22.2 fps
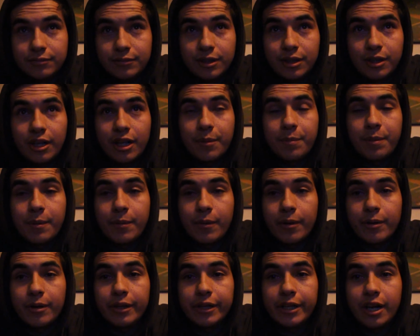you know, all the
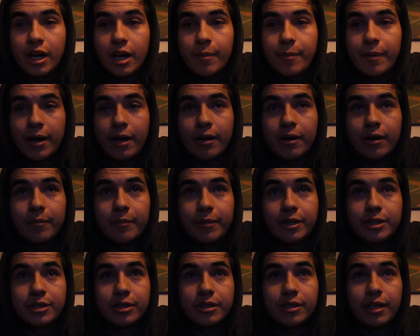people I really care about. I
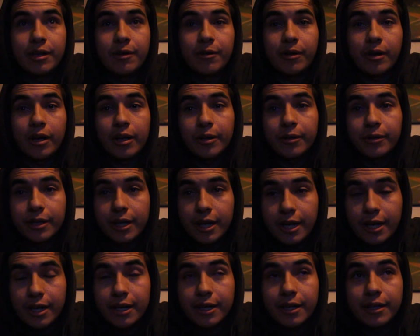made sure they were all
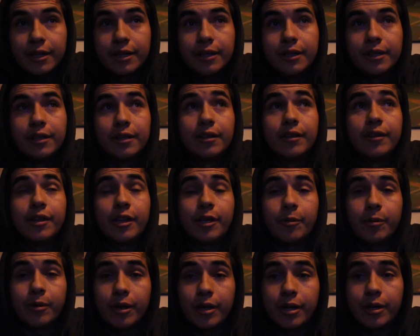okay.
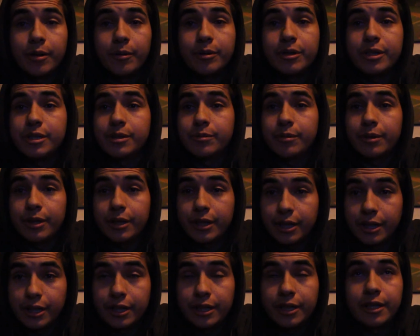They were, which is really
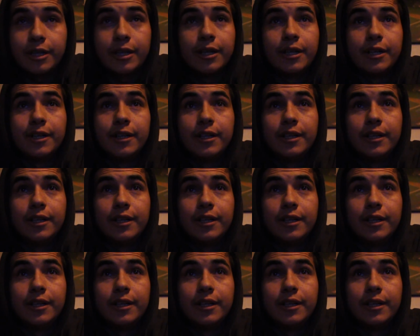good.